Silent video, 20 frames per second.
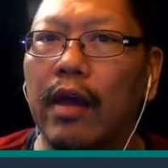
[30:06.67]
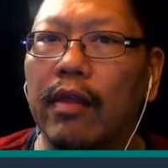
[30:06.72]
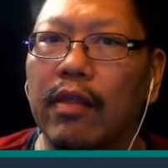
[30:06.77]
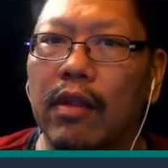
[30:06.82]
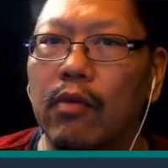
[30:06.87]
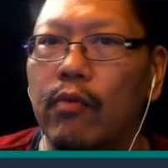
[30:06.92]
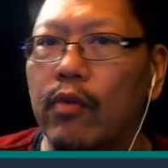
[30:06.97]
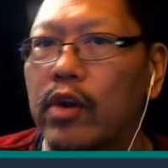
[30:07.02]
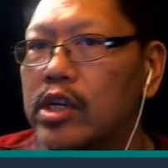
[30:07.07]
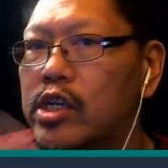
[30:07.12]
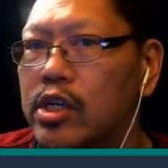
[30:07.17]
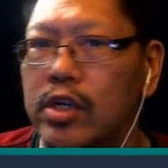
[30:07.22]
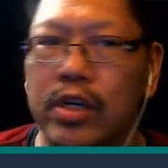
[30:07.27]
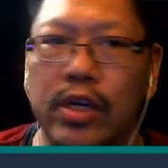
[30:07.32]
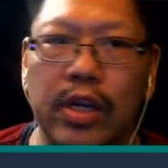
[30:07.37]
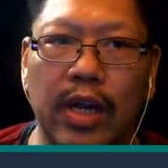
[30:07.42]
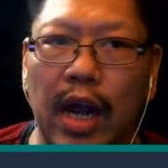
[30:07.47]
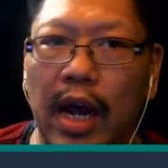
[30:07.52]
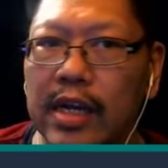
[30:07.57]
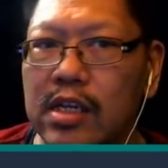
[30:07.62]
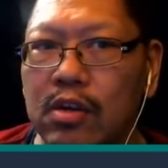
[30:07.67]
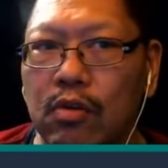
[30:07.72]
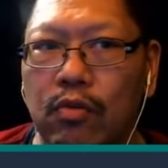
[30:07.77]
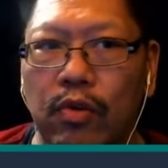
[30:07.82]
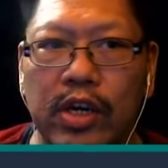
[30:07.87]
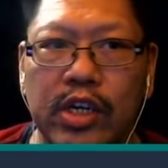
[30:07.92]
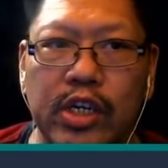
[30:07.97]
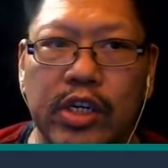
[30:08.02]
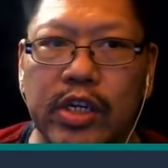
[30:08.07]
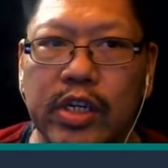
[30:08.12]
And the rest you could ask
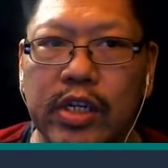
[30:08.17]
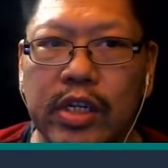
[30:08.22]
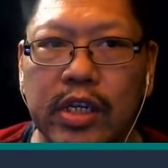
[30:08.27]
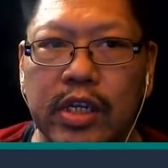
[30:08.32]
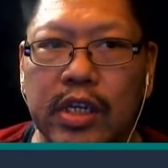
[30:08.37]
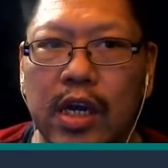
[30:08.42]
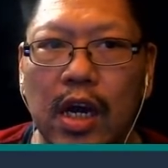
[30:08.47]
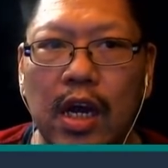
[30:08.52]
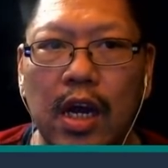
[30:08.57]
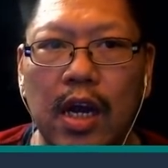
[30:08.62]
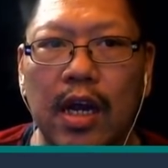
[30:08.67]
questions,